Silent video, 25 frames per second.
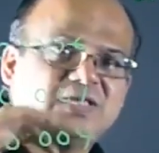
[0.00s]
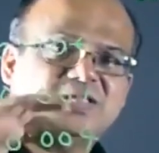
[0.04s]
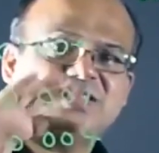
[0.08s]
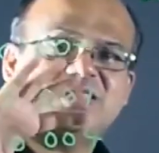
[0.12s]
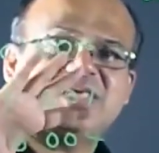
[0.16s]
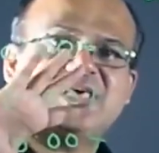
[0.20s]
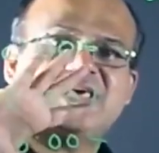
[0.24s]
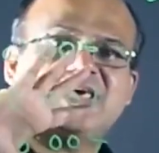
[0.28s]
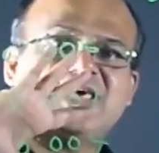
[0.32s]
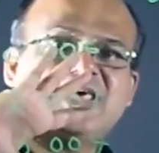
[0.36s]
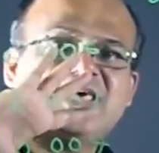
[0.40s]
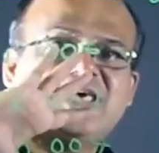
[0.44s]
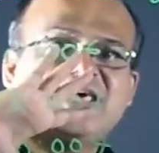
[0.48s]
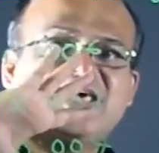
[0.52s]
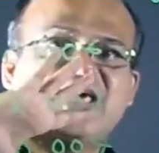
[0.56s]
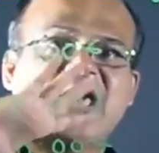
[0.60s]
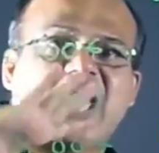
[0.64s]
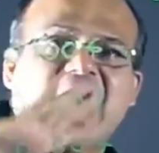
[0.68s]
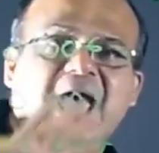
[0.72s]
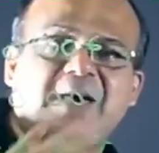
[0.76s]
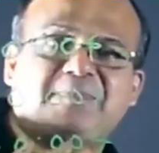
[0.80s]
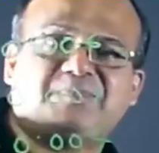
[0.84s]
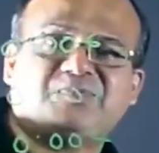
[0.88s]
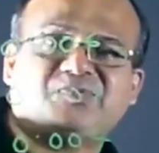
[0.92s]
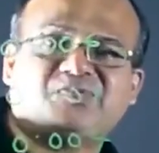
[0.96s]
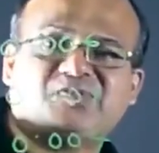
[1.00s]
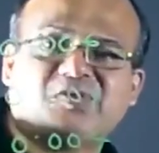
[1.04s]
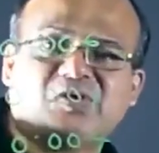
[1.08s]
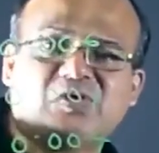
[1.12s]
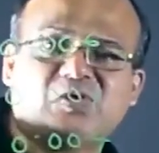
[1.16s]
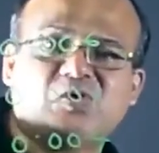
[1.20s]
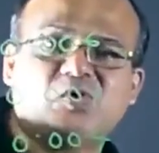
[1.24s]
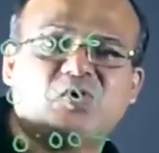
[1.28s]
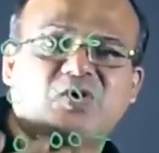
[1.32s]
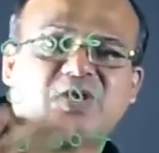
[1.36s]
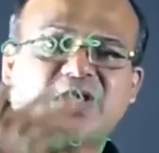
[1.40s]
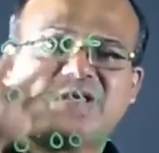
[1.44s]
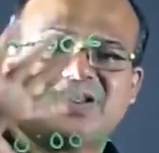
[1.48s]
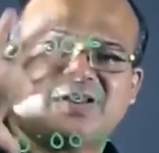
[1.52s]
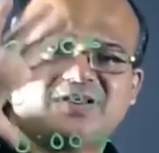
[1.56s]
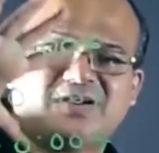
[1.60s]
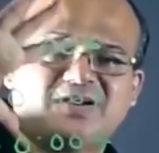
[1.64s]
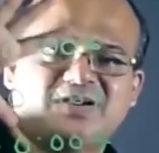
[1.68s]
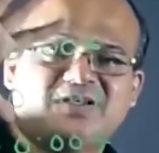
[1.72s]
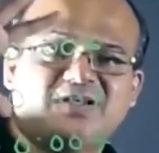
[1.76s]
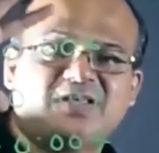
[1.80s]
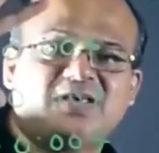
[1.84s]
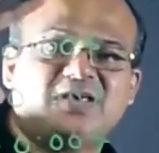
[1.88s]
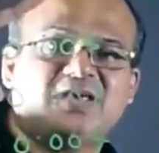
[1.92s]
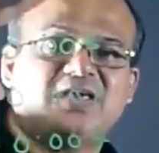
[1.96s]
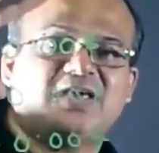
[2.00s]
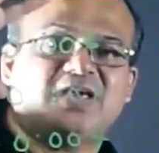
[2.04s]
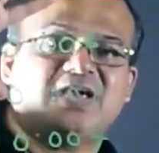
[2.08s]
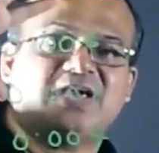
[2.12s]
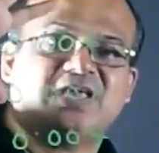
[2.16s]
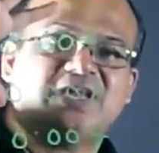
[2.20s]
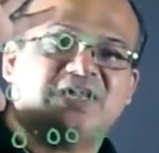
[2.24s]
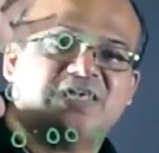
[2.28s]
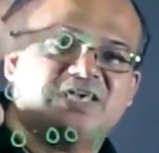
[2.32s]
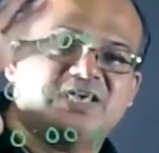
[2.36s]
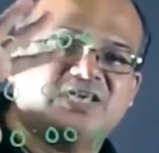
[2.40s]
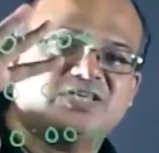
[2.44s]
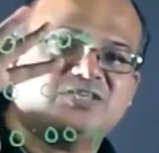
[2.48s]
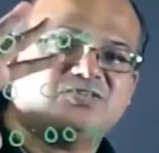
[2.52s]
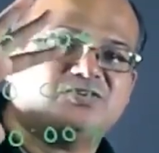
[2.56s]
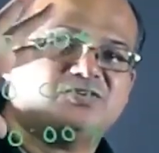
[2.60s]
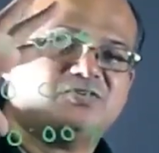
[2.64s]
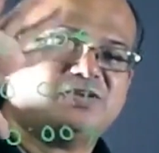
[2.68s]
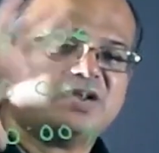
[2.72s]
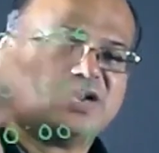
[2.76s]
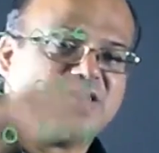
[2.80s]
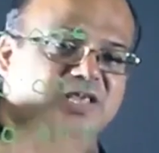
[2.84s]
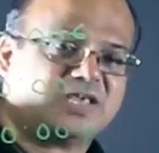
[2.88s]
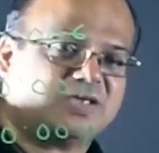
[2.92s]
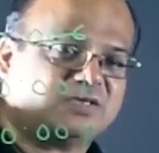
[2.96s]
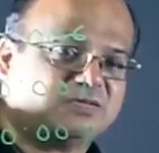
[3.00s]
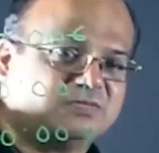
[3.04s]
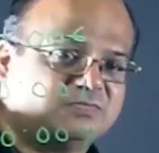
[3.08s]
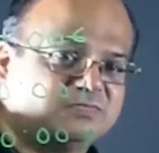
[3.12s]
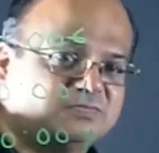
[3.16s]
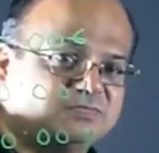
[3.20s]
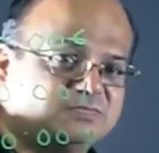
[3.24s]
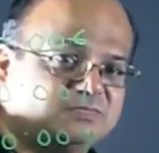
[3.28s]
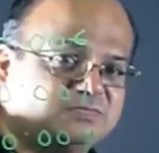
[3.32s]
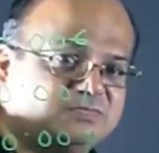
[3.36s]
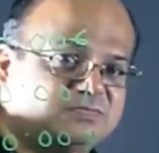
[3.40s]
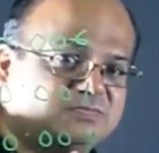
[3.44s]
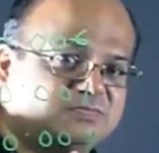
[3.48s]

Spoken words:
The absolute error in each reading.